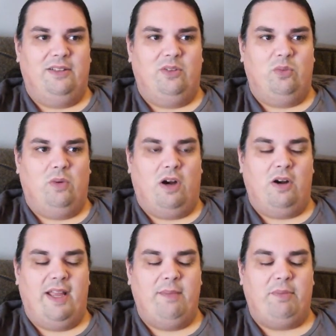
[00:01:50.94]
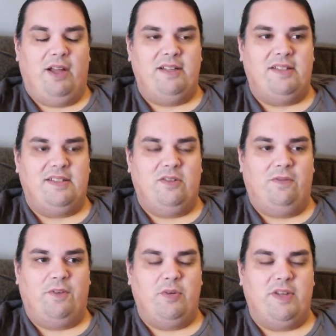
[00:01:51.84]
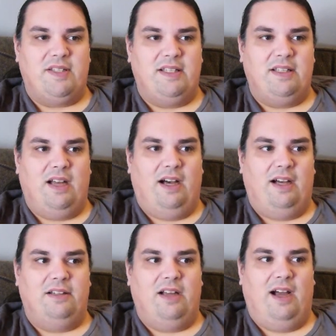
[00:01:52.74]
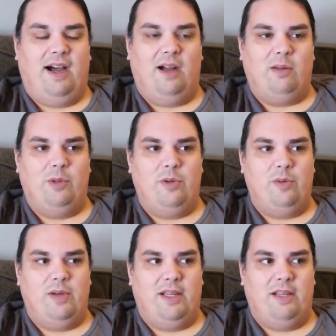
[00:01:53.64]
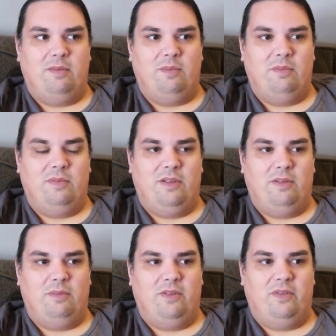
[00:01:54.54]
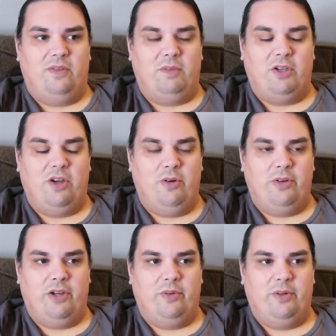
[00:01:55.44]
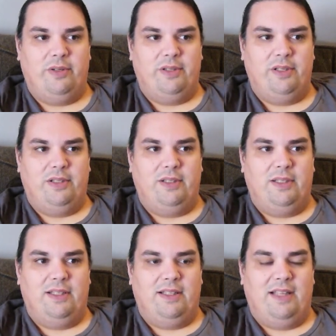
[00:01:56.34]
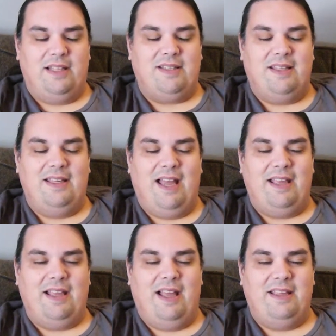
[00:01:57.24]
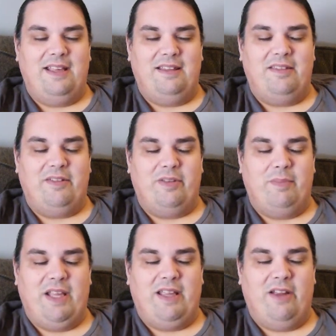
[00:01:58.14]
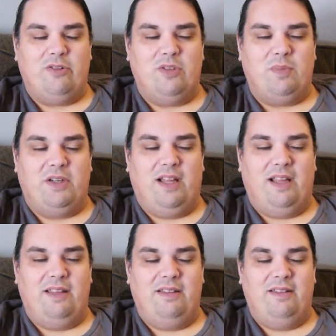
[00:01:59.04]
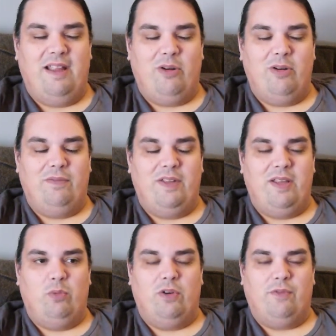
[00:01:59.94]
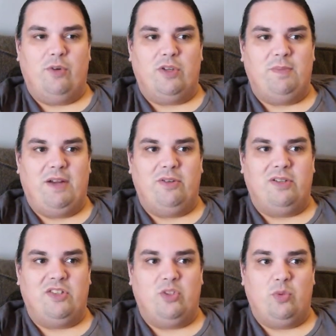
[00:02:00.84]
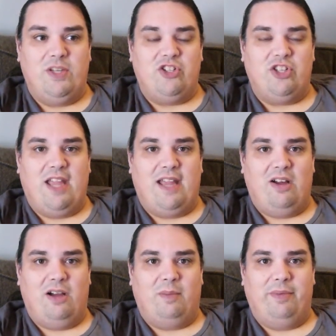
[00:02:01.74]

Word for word: our A plot is still focusing on Haru and Makoto. And it's like, yeah, I, I get that they're the main characters, but it, narratively, it would have worked better to switch that up.